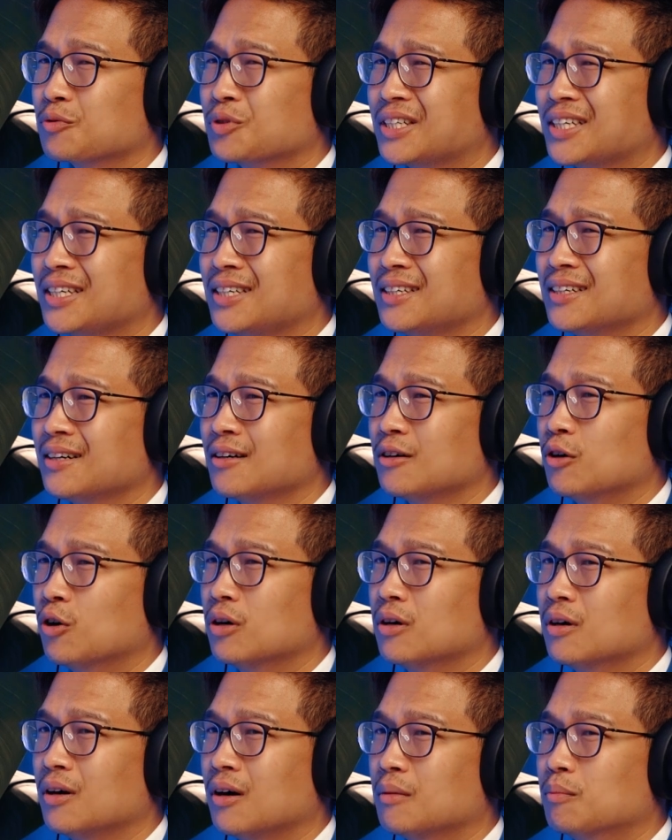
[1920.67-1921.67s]
really
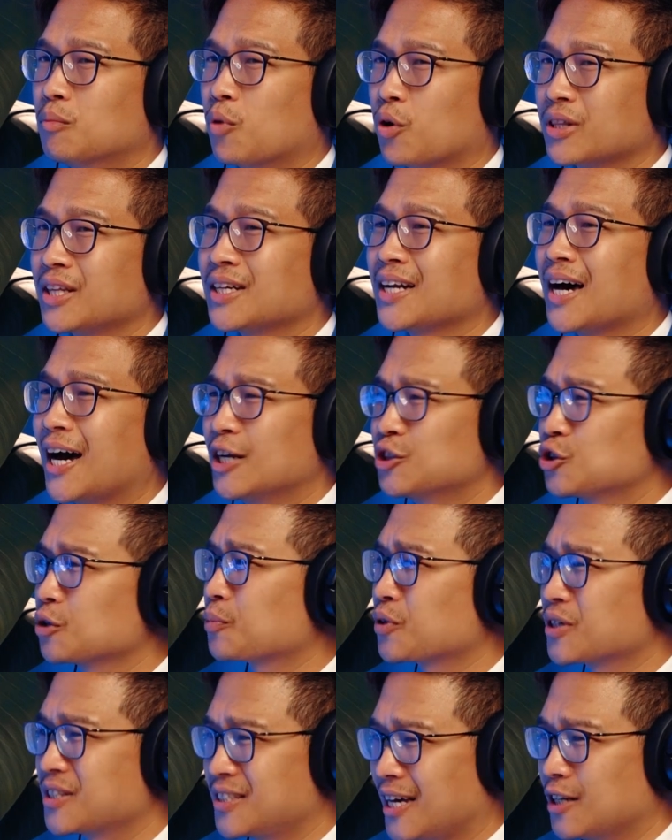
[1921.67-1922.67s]
more than
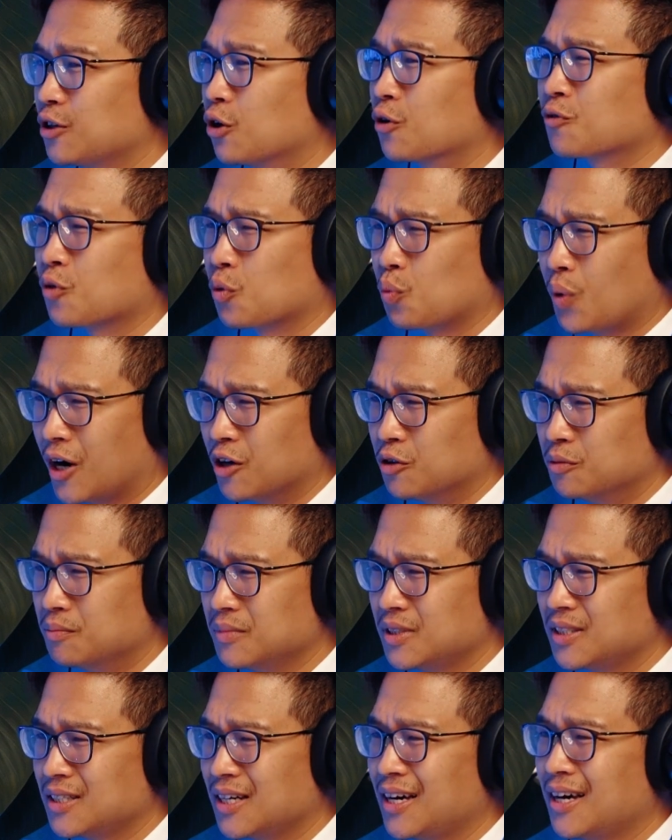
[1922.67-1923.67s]
100%
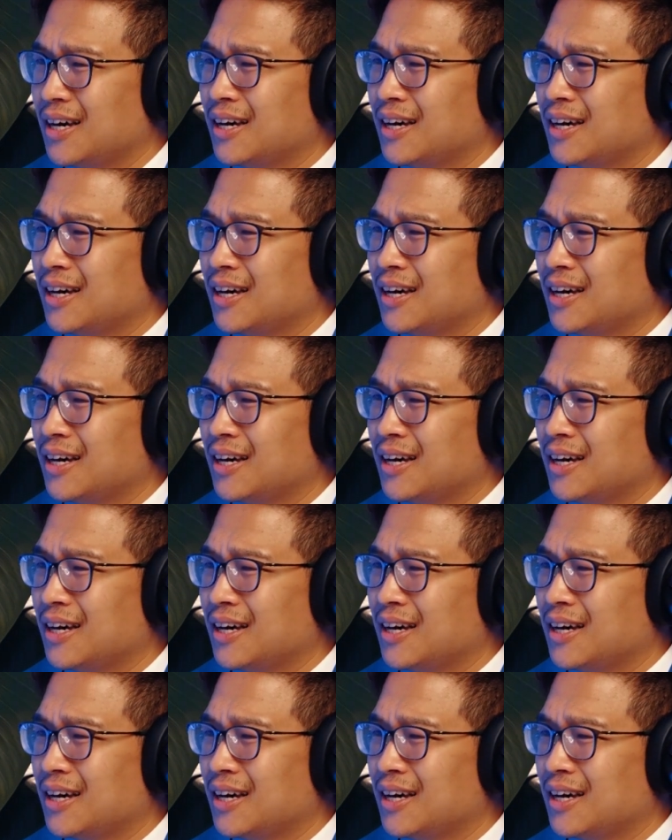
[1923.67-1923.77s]
overwhelmed